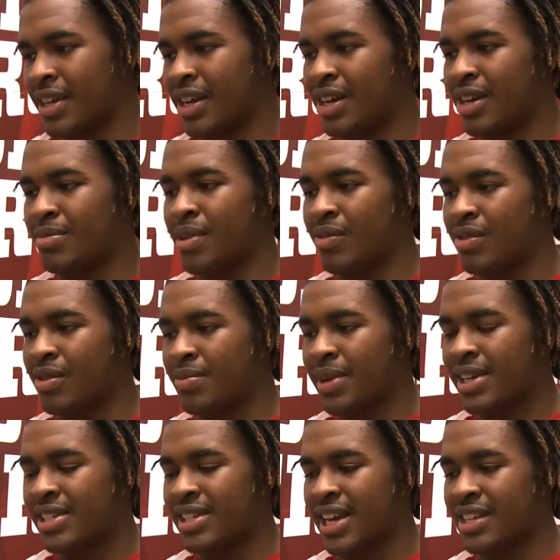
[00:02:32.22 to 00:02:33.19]
My
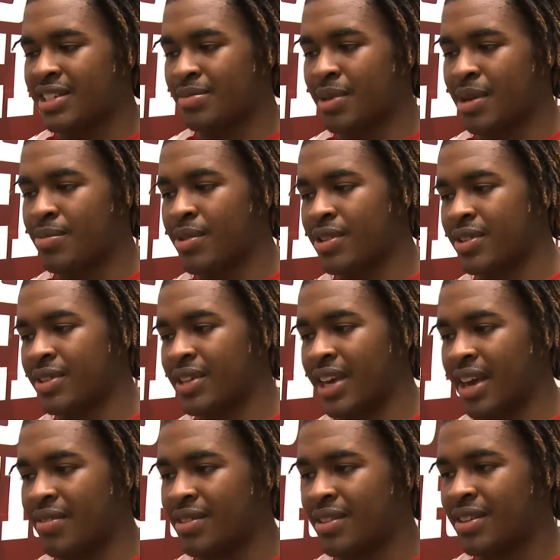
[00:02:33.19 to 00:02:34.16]
roommate is actually my brother,
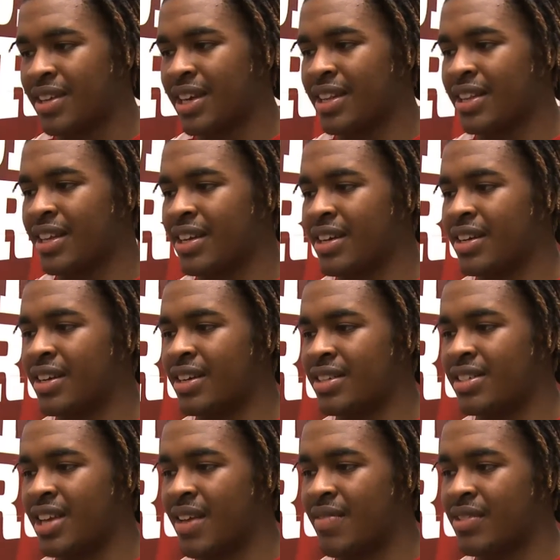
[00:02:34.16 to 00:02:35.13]
Kevin, and then
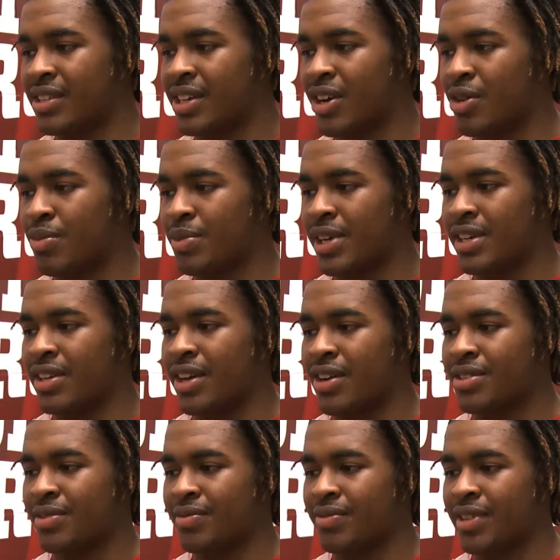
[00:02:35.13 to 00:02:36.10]
Tevin Coleman and
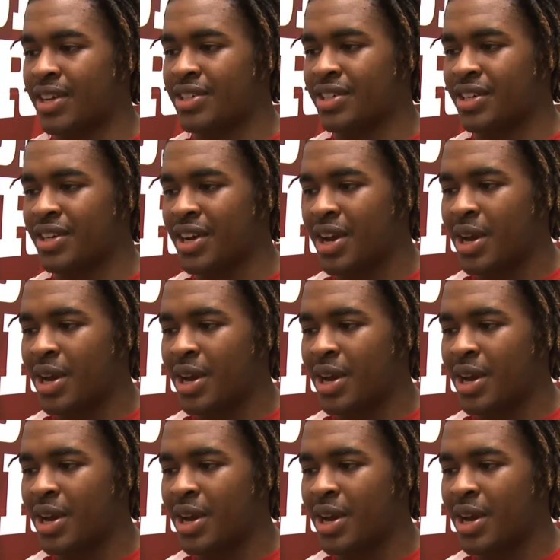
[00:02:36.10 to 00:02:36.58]
Dawson Fletcher.